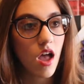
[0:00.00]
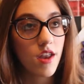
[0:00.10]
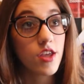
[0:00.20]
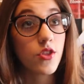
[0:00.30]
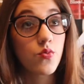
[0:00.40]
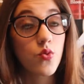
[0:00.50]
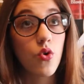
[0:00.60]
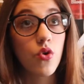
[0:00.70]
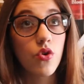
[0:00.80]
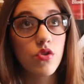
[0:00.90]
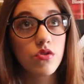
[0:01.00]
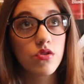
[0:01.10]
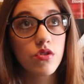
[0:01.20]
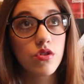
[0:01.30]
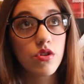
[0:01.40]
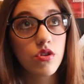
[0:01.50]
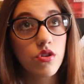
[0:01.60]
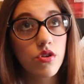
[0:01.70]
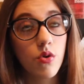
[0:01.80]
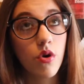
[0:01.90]
another rule
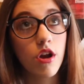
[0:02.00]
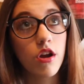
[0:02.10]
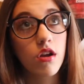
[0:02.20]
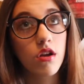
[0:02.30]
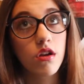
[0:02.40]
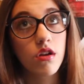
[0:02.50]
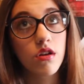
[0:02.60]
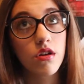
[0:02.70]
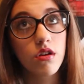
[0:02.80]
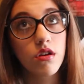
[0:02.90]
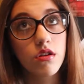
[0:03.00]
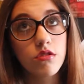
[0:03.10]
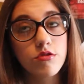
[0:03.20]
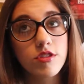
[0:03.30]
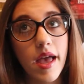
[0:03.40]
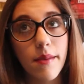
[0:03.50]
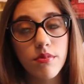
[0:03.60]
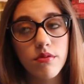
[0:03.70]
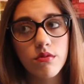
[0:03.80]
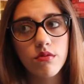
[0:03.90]
or step,
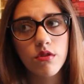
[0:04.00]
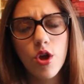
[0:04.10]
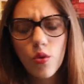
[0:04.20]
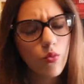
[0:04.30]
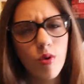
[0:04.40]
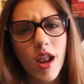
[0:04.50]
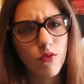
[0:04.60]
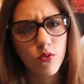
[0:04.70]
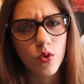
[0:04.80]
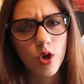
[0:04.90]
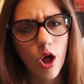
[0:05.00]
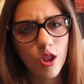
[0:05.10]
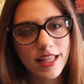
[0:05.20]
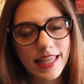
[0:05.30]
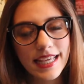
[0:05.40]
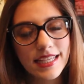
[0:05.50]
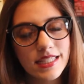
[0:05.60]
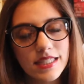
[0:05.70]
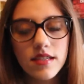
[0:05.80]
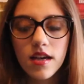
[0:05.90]
whatever we're calling
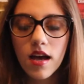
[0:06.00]
these.